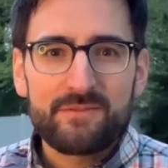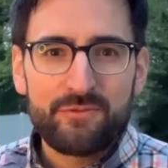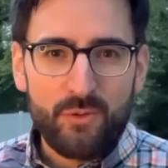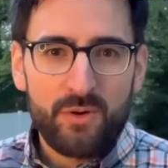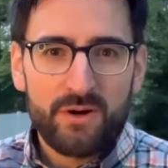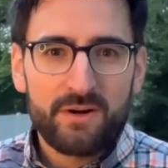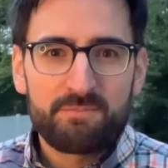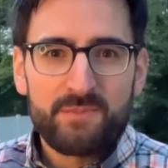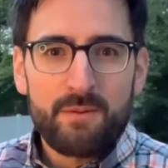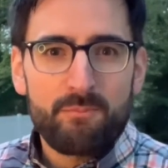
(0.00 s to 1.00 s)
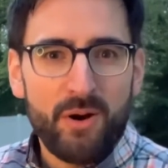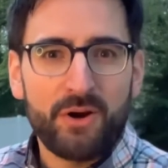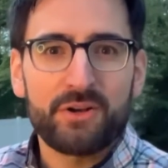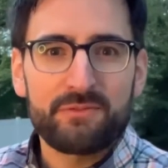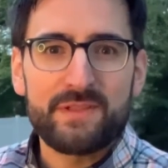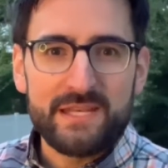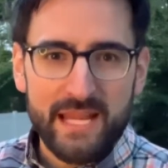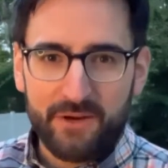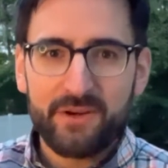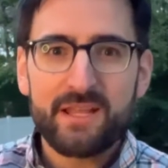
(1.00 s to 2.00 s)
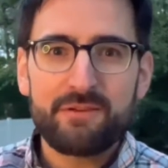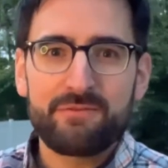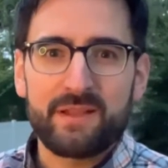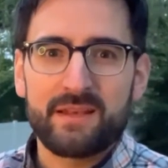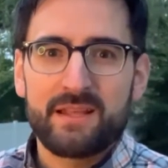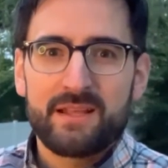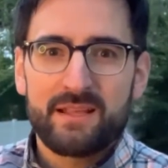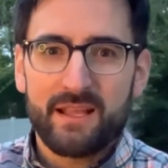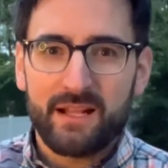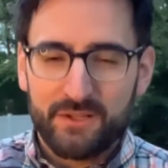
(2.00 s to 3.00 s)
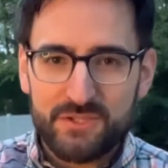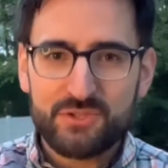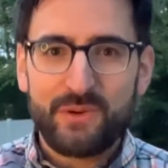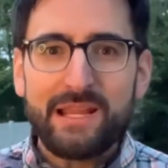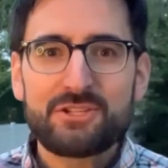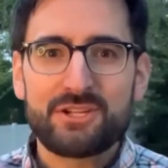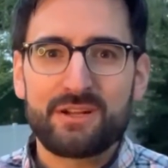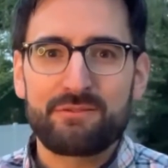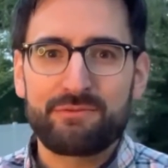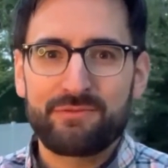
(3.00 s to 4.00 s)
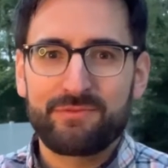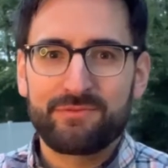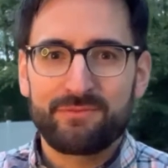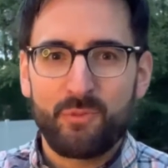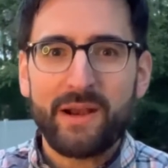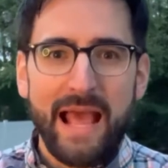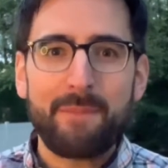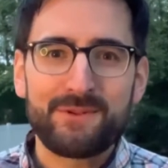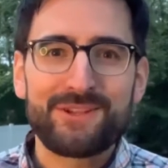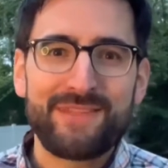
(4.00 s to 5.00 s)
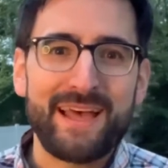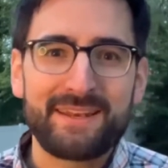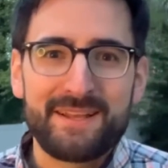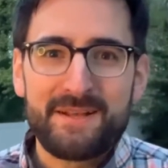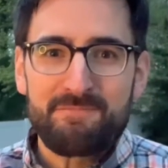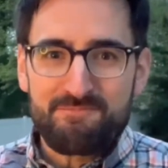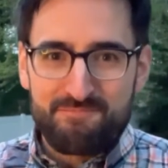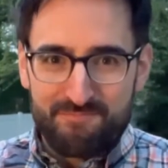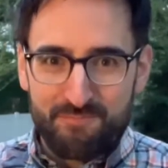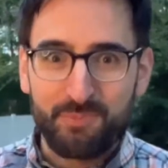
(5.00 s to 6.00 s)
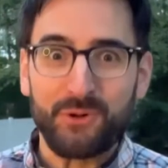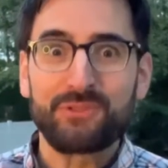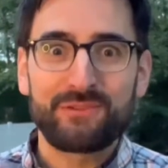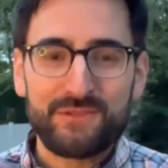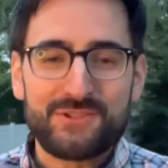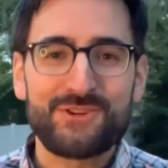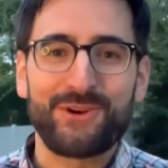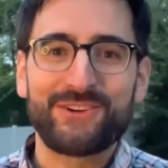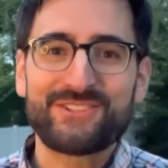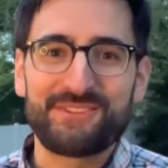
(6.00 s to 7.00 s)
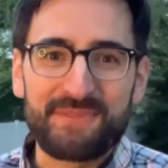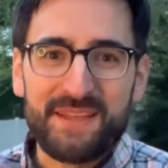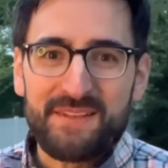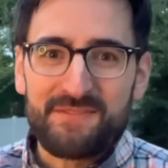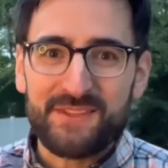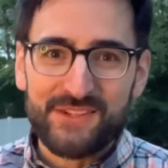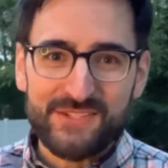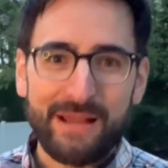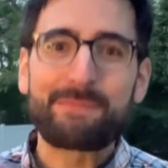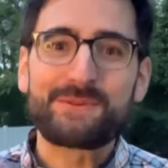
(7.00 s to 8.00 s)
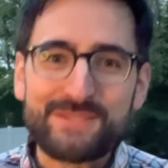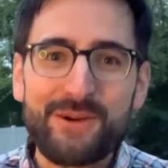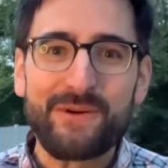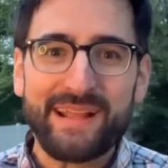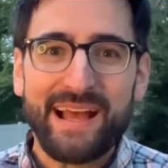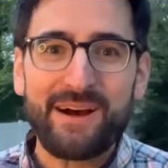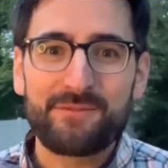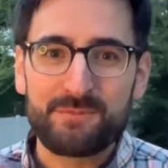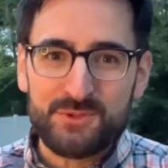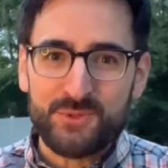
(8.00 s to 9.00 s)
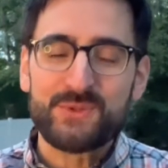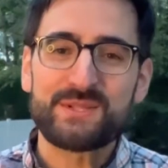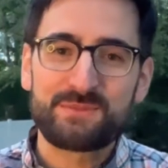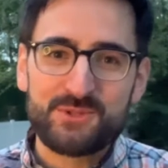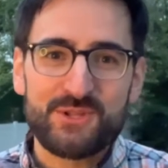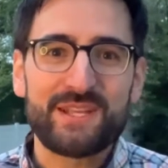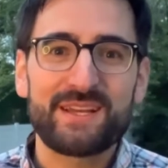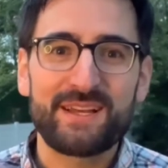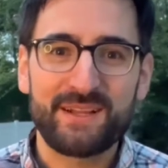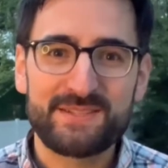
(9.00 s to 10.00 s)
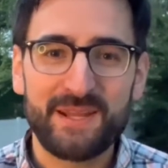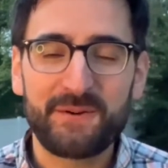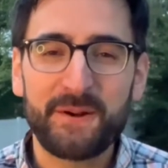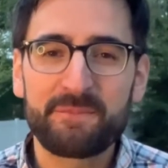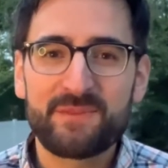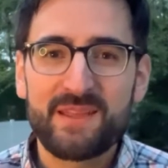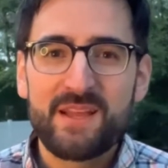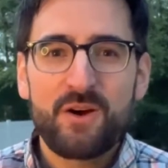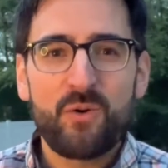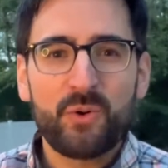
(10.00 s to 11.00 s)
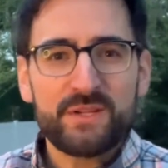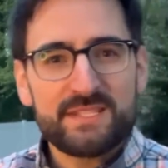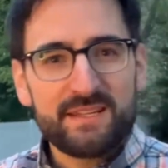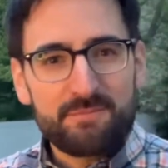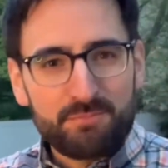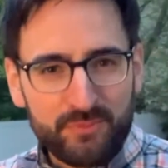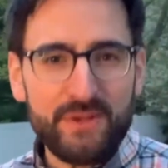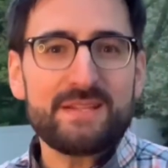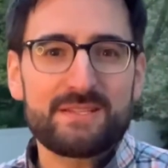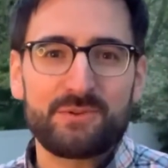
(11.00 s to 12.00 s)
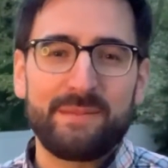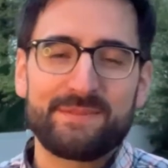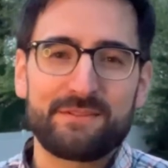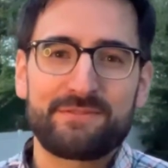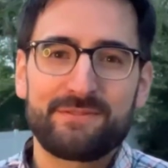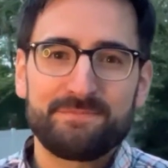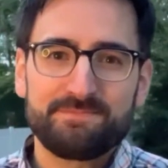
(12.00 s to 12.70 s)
for part of the narrative and illustration of what happened in that birth of the church and the disciples going out from Jerusalem, Judea, etc.? Or is it prescriptive?